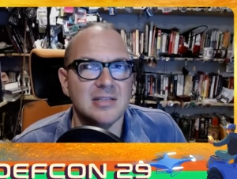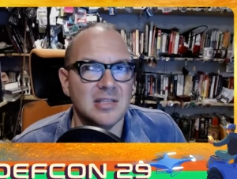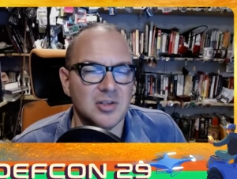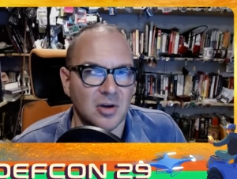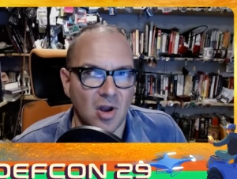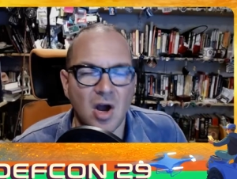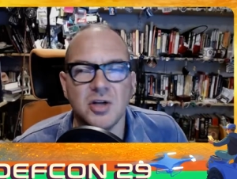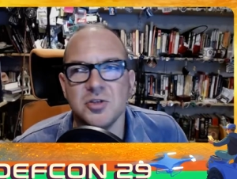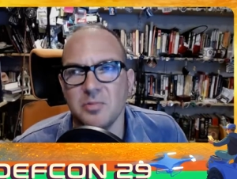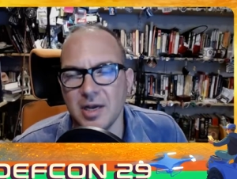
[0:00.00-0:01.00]
These are
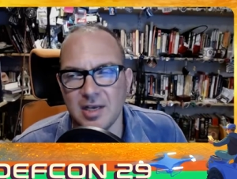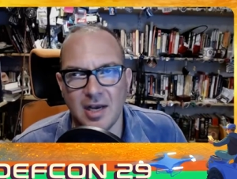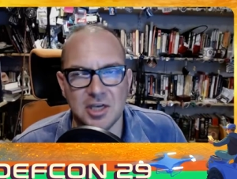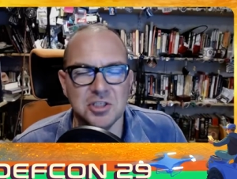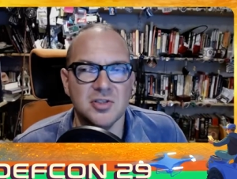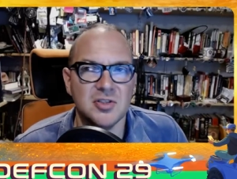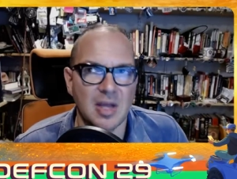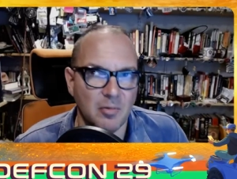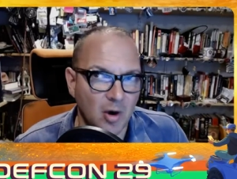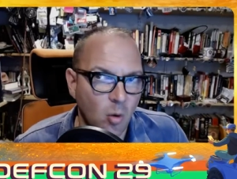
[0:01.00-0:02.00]
laws or regulations
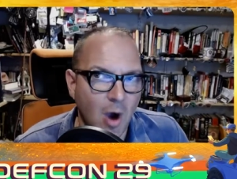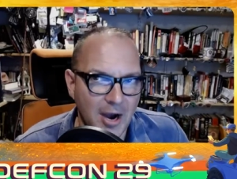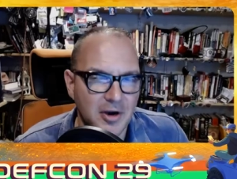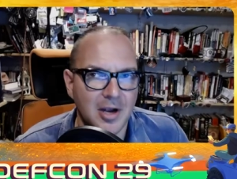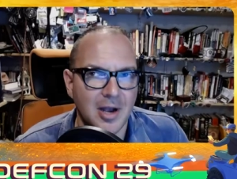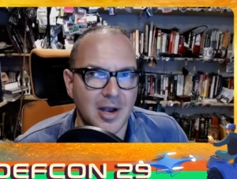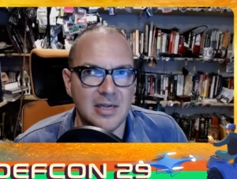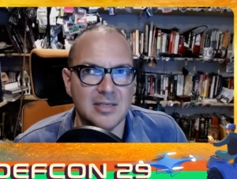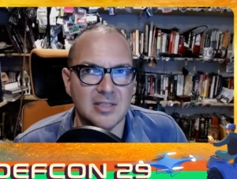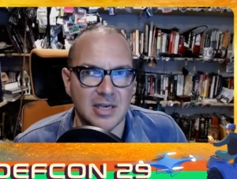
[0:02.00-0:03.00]
that require
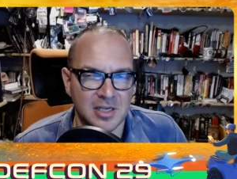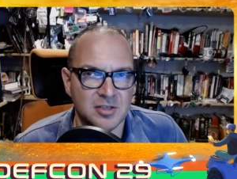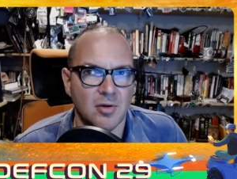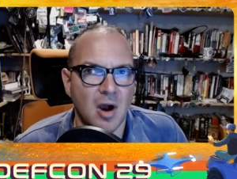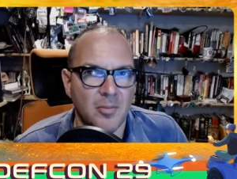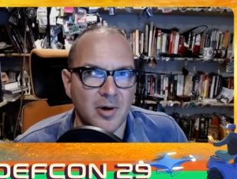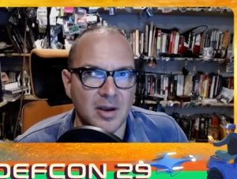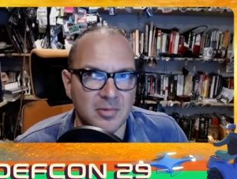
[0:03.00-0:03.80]
companies to interoperate